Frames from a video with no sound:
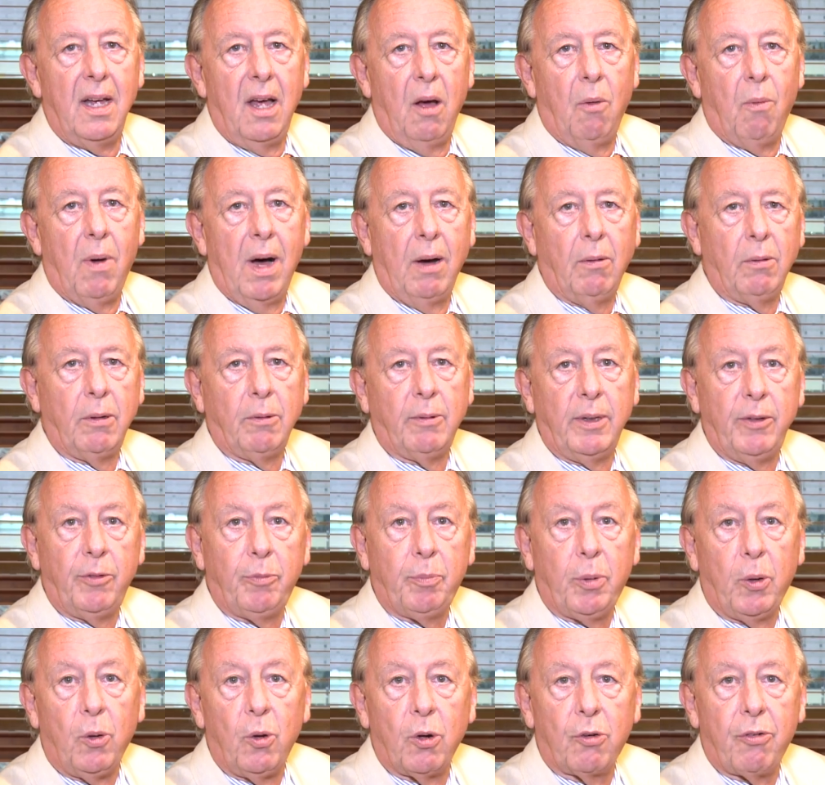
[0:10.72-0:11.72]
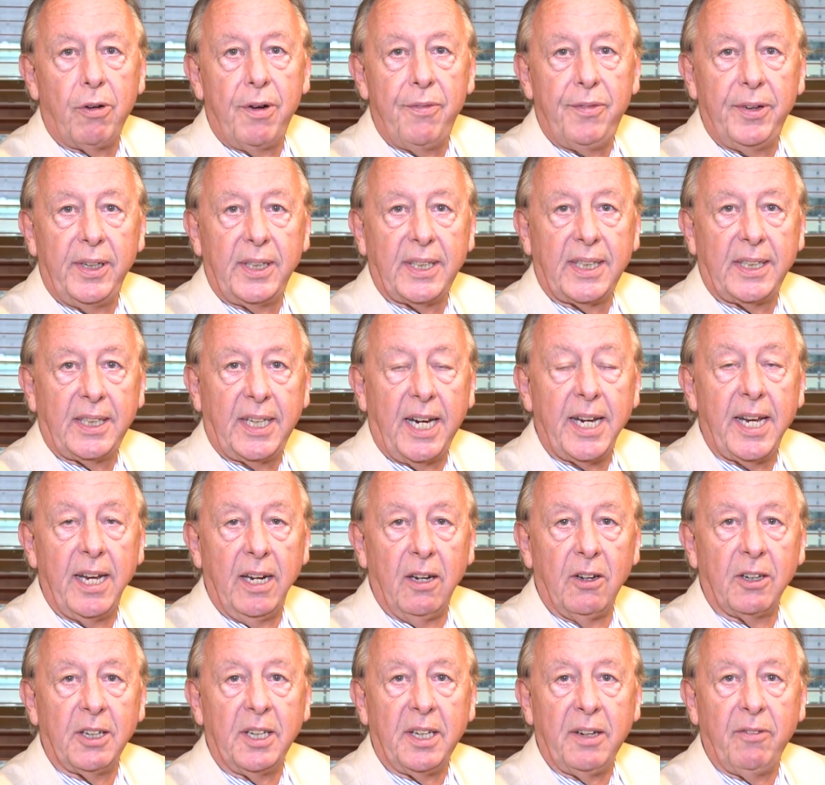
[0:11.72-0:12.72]
Well, we're with Paul Griffiths, taking a
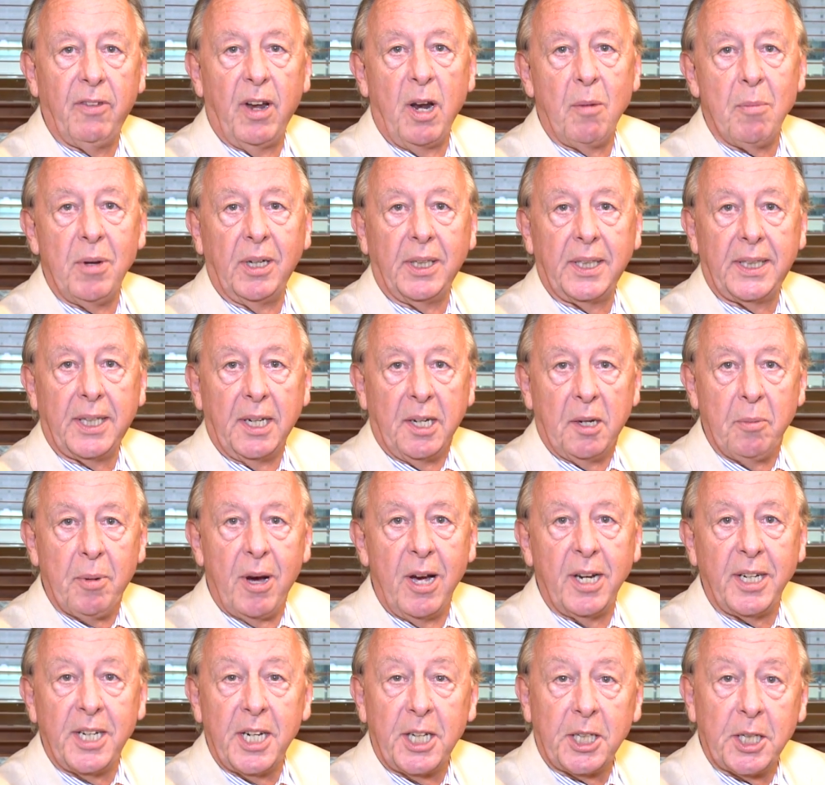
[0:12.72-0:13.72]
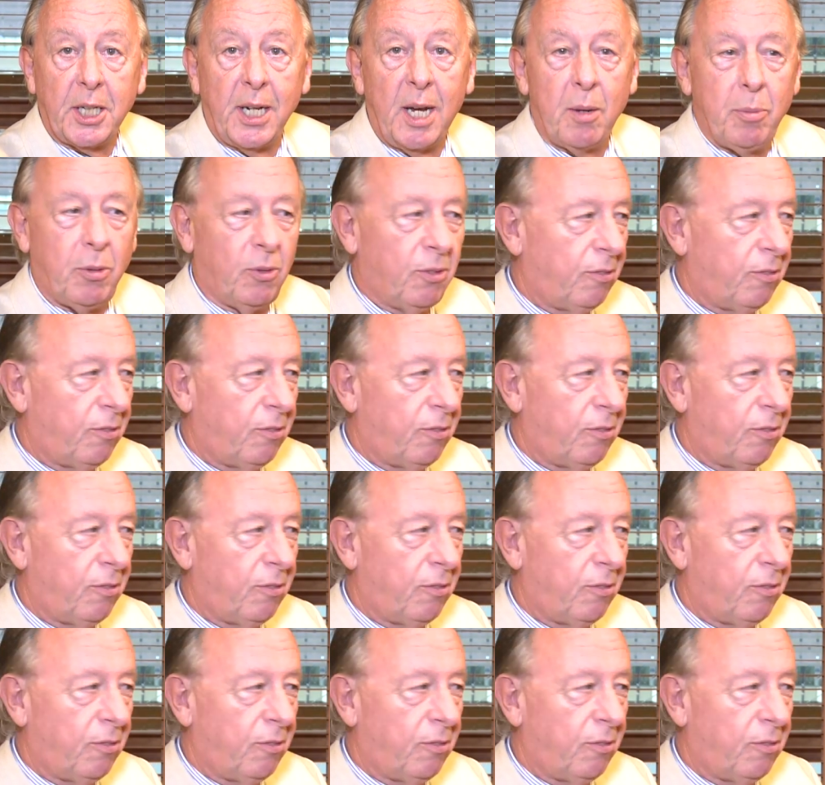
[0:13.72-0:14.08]
look at developments at Dubai International Airport.